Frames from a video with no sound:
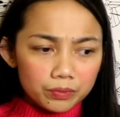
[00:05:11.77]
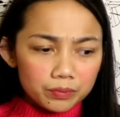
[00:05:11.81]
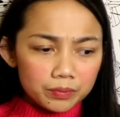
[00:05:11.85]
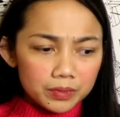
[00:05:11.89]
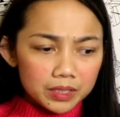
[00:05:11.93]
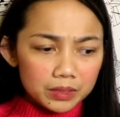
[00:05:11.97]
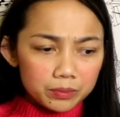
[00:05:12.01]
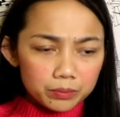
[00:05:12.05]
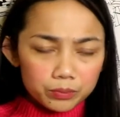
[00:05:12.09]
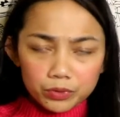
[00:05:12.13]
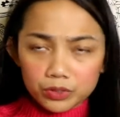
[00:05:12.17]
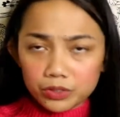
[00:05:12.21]

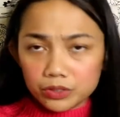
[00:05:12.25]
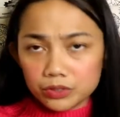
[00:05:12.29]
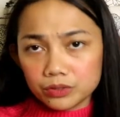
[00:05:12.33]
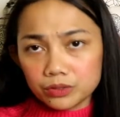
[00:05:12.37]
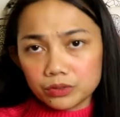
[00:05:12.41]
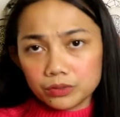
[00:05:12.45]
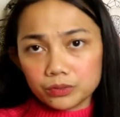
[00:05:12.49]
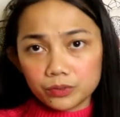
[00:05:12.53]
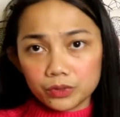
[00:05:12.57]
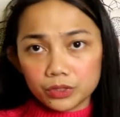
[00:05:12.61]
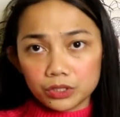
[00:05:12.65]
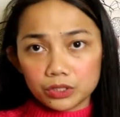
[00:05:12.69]
in-person
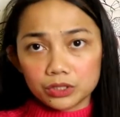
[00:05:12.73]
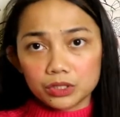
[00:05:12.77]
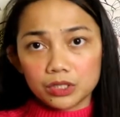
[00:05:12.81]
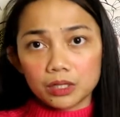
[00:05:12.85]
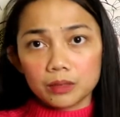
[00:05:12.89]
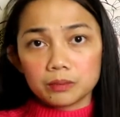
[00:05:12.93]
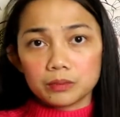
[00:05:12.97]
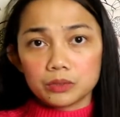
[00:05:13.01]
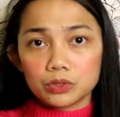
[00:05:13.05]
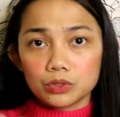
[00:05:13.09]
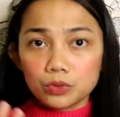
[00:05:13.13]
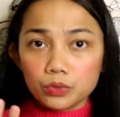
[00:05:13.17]

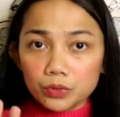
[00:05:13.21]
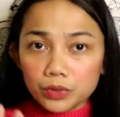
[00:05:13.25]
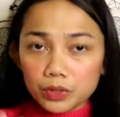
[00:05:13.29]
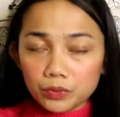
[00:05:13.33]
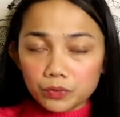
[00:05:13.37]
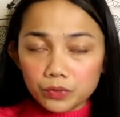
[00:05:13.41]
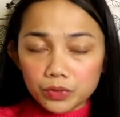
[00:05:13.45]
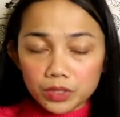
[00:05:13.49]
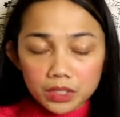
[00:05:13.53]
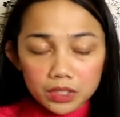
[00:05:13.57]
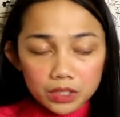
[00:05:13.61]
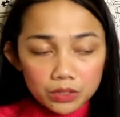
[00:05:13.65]
workshops doing
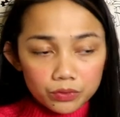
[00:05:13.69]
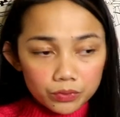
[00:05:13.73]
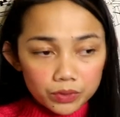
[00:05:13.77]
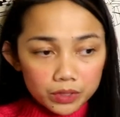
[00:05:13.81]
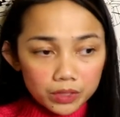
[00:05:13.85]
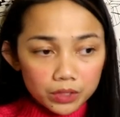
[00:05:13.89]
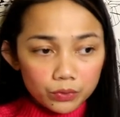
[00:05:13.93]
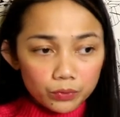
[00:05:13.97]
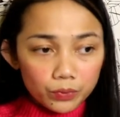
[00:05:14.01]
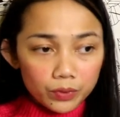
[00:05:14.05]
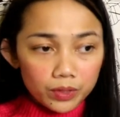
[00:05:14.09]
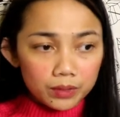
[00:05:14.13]

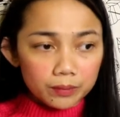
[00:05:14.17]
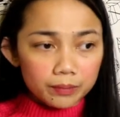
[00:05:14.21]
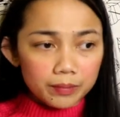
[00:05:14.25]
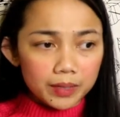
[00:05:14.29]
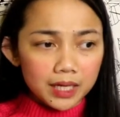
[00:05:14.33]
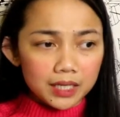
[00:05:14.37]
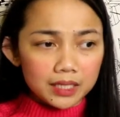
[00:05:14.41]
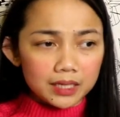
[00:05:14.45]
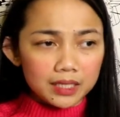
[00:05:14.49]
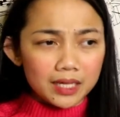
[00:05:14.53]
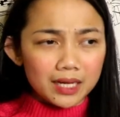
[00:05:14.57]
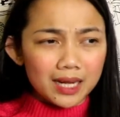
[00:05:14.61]
really well
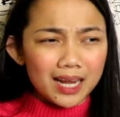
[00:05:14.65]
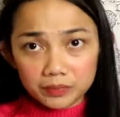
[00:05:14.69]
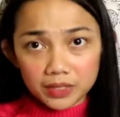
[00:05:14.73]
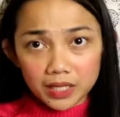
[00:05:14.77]
back then,